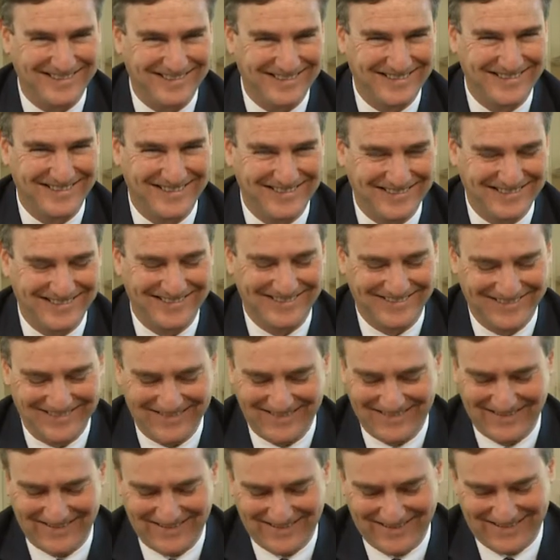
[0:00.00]

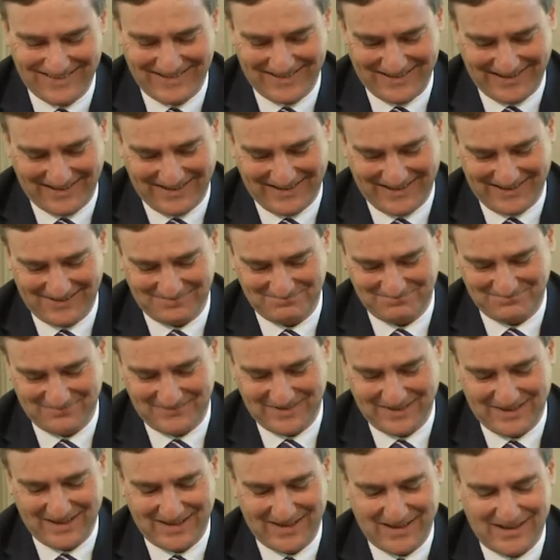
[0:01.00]

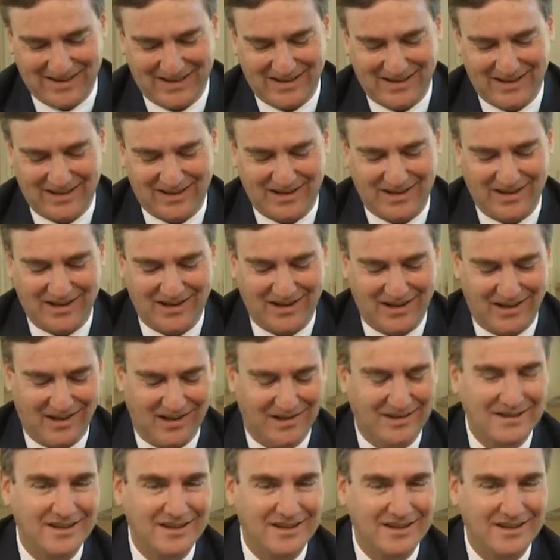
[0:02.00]
[no speech]